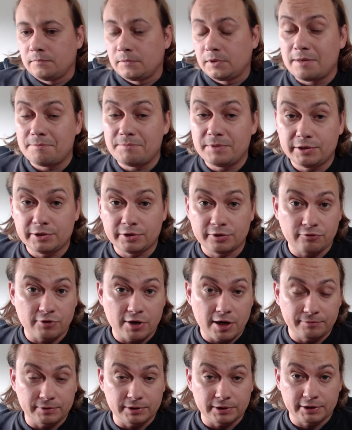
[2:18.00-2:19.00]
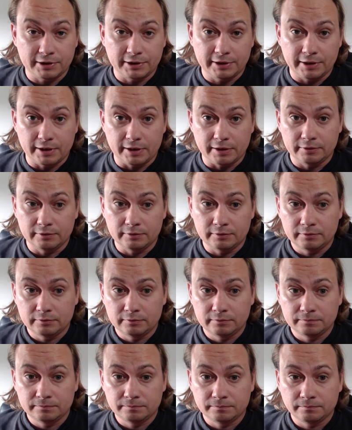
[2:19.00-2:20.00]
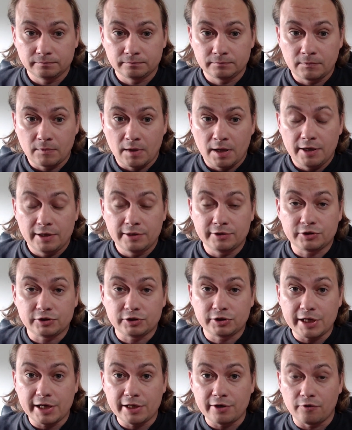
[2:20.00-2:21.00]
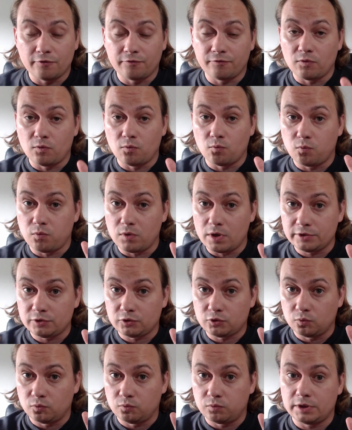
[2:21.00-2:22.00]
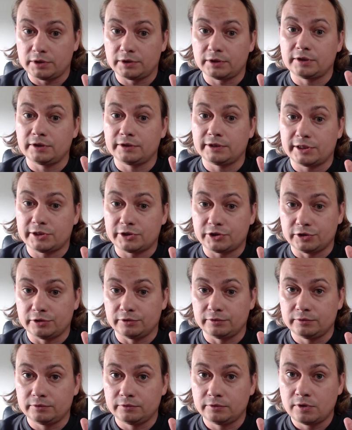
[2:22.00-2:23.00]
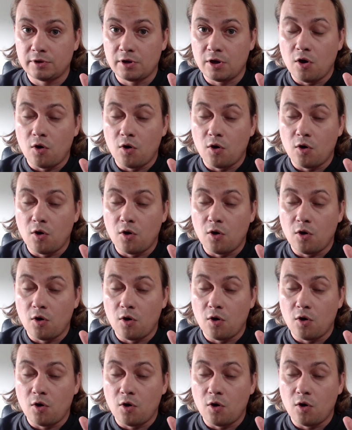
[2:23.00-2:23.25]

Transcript: Let me describe this again. Instead of one-to-one connection,